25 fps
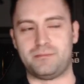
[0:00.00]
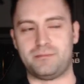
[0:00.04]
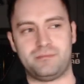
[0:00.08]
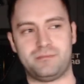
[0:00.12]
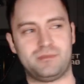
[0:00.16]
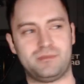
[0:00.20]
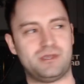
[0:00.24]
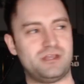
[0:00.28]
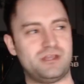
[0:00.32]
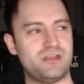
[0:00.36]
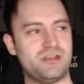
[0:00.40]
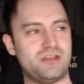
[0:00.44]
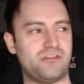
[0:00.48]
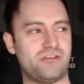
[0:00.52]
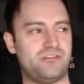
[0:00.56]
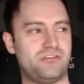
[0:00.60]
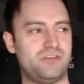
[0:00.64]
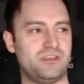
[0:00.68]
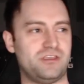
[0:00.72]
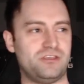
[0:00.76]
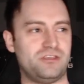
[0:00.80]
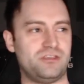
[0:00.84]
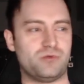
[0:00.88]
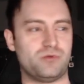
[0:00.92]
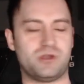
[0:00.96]
Another
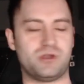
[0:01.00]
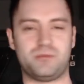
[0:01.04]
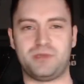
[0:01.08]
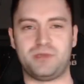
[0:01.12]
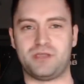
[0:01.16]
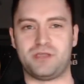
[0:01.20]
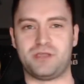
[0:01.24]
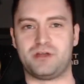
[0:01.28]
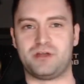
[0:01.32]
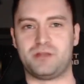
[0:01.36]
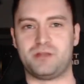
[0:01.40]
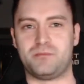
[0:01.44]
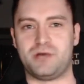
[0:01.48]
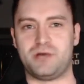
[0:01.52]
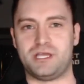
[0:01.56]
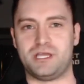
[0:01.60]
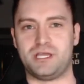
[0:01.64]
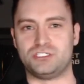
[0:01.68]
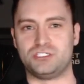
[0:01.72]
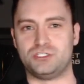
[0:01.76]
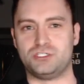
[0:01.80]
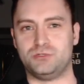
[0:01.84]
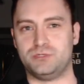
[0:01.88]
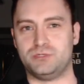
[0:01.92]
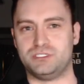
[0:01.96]
thing you want to pay a lot of mind
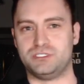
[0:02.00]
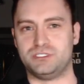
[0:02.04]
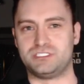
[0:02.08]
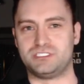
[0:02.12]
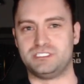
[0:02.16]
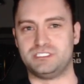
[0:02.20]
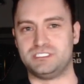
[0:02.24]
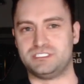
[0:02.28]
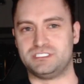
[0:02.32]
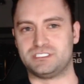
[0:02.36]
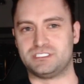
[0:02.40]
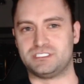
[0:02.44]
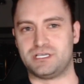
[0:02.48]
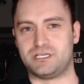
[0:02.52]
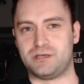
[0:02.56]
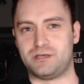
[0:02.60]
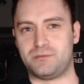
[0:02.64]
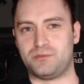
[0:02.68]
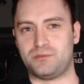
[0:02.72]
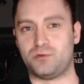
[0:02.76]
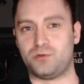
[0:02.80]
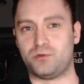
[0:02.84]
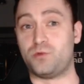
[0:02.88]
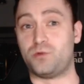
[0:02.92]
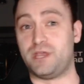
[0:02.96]
to is
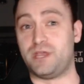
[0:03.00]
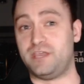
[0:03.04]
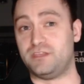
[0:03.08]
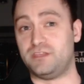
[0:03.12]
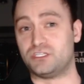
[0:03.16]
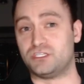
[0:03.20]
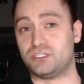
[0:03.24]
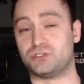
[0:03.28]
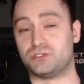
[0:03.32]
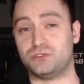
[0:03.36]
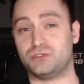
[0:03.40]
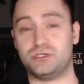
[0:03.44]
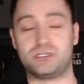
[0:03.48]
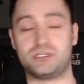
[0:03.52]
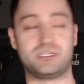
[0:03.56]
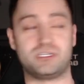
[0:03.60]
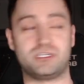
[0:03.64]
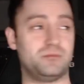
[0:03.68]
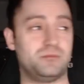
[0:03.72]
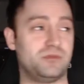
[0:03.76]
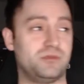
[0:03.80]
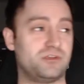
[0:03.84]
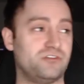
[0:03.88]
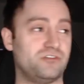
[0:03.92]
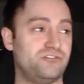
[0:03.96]
the way that you're
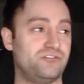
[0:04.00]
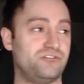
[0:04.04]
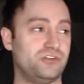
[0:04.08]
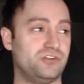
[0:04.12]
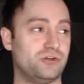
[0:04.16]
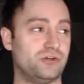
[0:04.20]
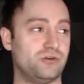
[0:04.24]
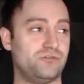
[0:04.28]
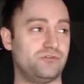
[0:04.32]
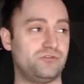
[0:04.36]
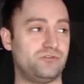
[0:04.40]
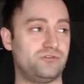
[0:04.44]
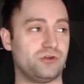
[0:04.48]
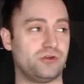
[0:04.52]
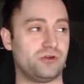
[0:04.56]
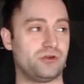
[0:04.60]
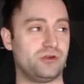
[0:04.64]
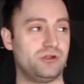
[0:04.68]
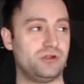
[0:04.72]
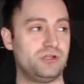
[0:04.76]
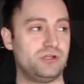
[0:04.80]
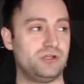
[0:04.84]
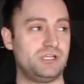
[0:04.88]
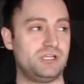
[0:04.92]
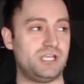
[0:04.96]
looking, because if
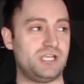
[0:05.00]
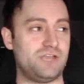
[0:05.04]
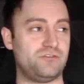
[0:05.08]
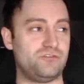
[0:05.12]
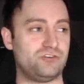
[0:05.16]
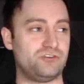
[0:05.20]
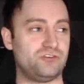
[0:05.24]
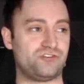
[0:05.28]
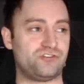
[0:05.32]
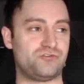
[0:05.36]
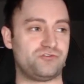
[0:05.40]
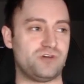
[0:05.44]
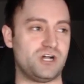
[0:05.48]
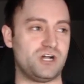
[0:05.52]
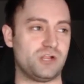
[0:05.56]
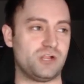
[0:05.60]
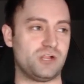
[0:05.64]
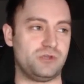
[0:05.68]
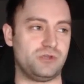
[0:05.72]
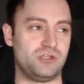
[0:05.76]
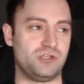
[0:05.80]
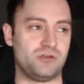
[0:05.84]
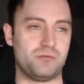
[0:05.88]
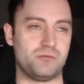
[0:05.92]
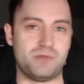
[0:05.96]
you're just
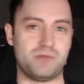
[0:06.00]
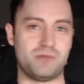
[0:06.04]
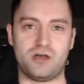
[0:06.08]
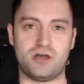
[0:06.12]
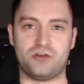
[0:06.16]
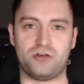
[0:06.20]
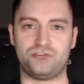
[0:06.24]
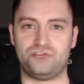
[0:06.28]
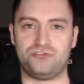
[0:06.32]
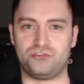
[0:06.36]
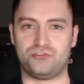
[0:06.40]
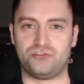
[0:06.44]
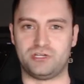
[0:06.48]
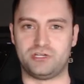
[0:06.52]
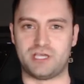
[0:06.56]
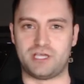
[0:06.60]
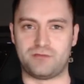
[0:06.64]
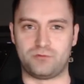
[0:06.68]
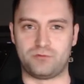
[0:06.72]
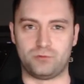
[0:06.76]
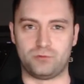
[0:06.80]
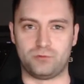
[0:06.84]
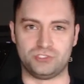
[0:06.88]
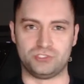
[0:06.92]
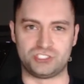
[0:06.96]
following your mouse, you're going to have
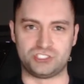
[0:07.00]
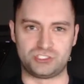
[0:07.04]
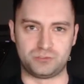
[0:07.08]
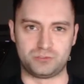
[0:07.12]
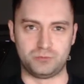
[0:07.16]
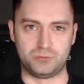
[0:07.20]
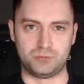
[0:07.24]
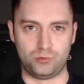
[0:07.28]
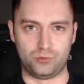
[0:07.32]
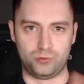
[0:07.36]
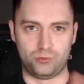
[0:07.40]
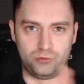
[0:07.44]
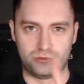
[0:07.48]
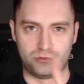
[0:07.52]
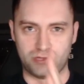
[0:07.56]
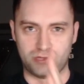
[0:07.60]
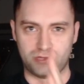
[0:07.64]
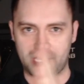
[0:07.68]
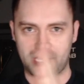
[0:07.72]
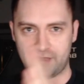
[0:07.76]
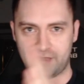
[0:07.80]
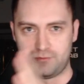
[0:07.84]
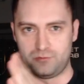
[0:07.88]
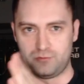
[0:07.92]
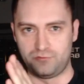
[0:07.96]
a really smooth
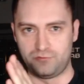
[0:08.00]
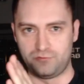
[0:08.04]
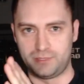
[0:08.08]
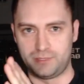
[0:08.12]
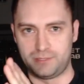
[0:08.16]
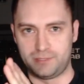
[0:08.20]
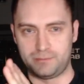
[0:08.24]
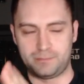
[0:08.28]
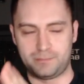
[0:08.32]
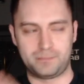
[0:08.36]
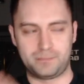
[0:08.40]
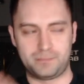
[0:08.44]
eye movement.